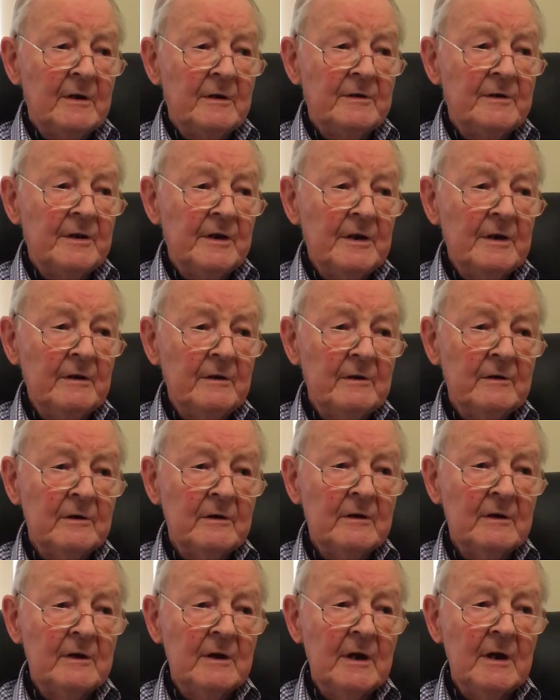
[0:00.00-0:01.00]
done
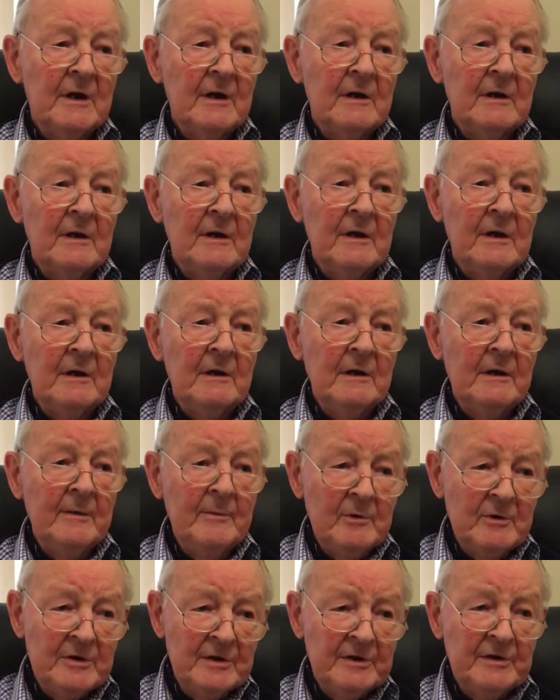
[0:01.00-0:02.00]
a
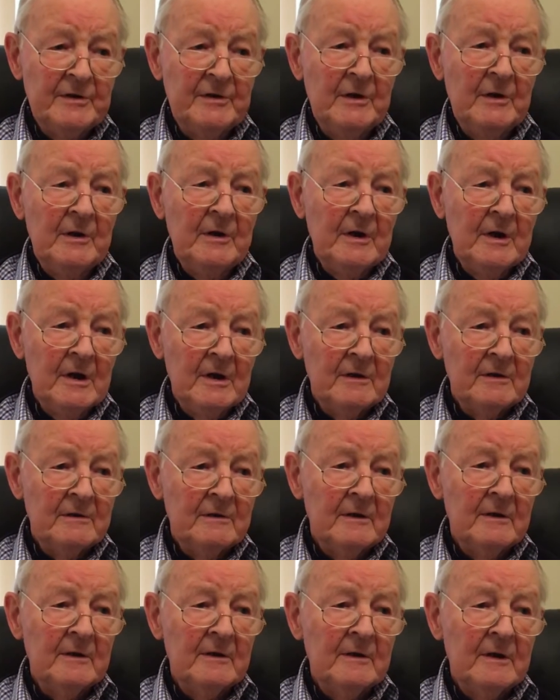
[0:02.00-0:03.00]
limited
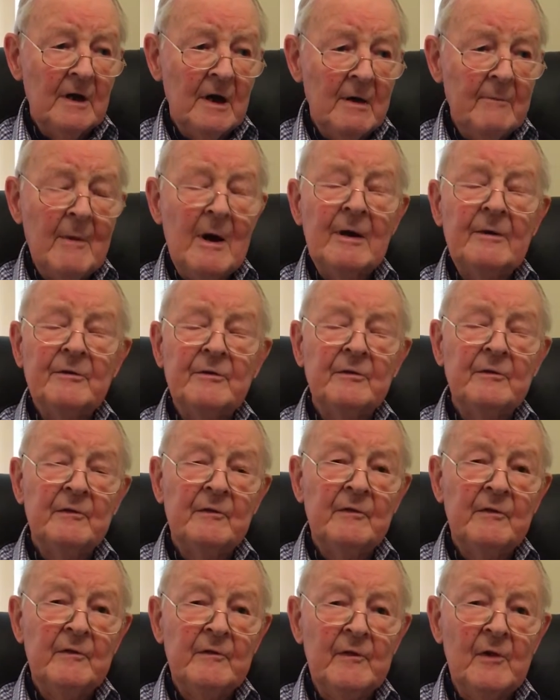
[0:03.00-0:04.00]
amount of
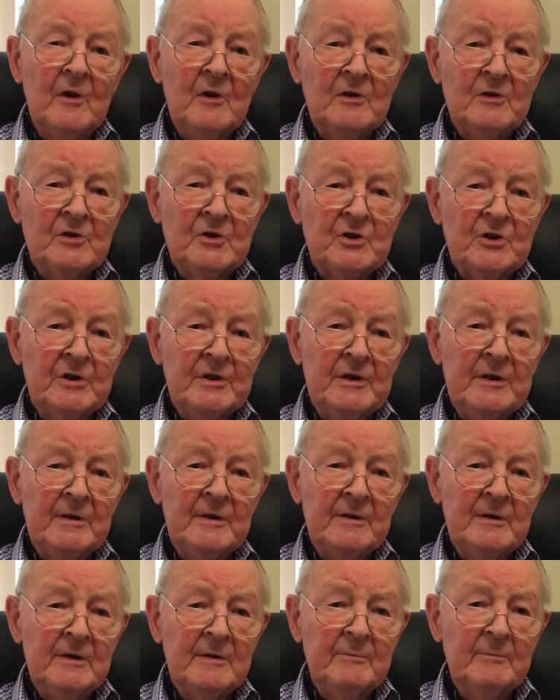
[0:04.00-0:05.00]

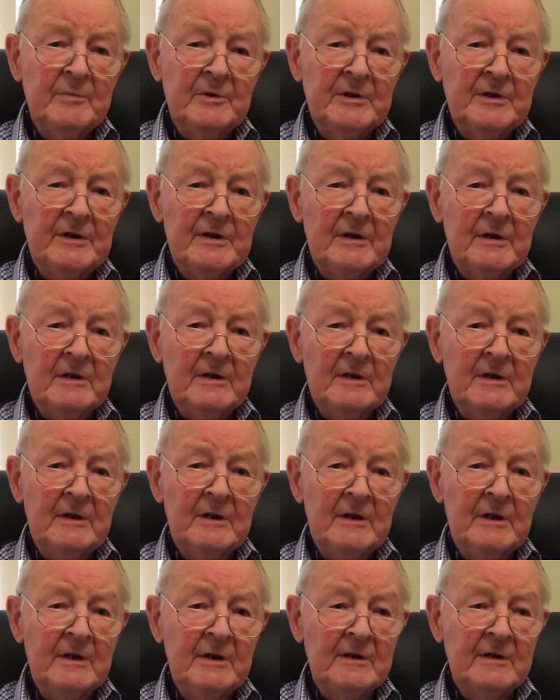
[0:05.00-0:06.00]
nephrology, in
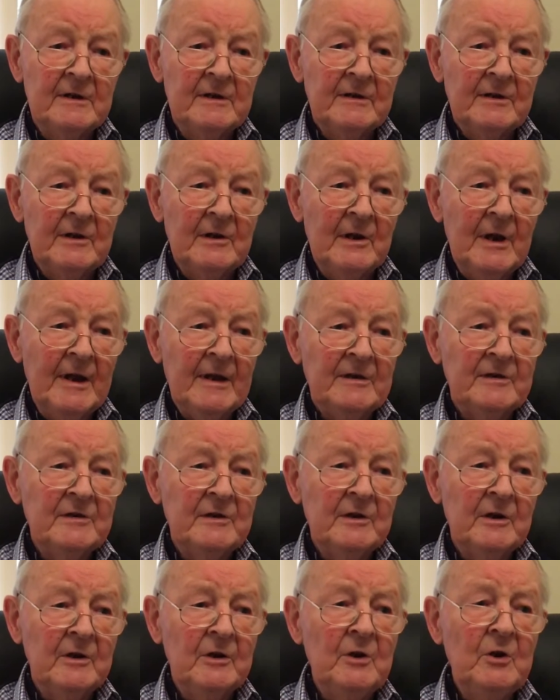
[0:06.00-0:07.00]
particularly
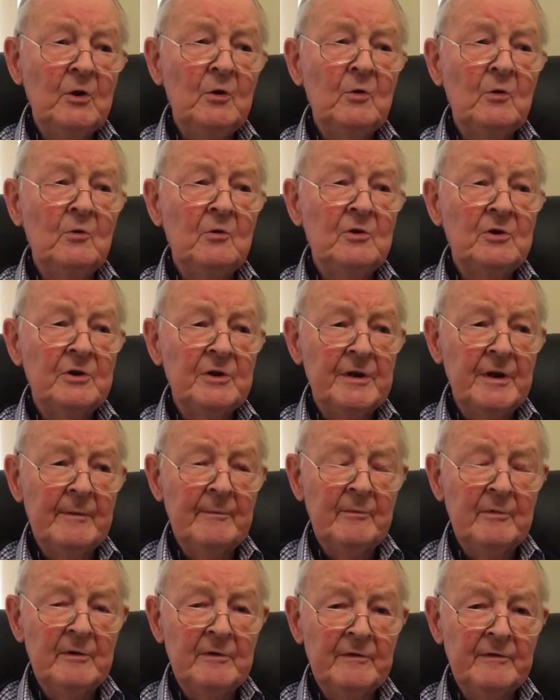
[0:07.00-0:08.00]
collecting a huge
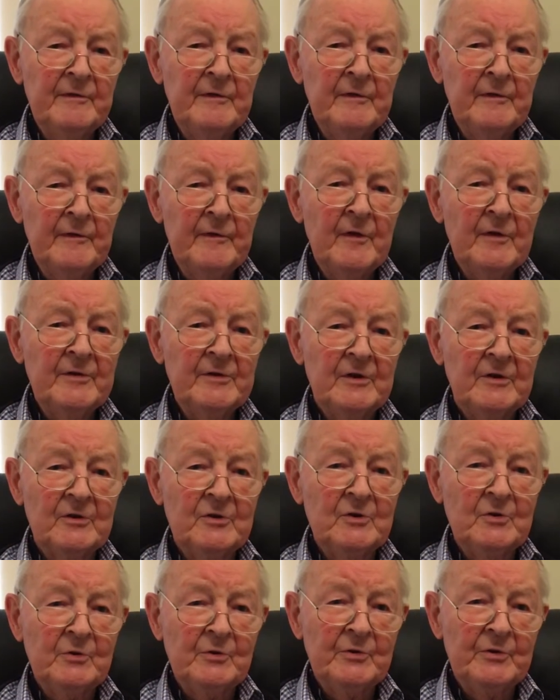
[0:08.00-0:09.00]
number of nephrotic
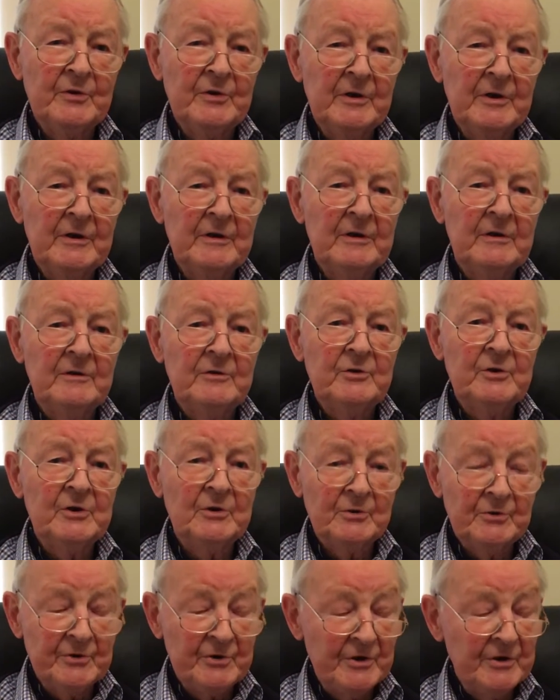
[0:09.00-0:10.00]

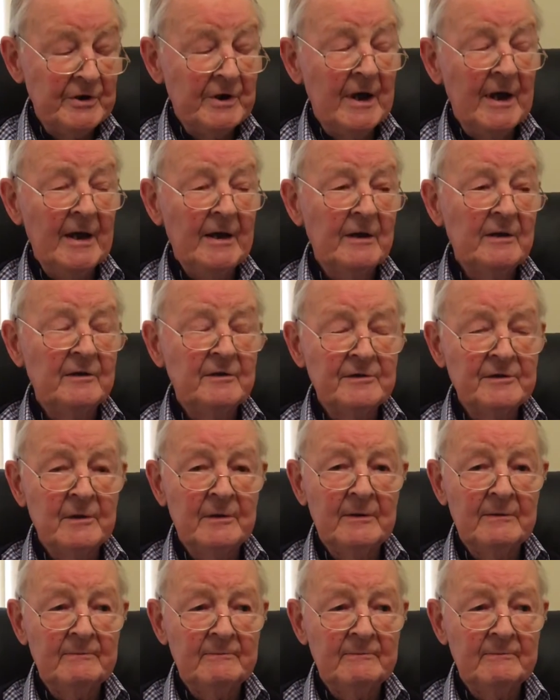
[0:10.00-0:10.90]
children and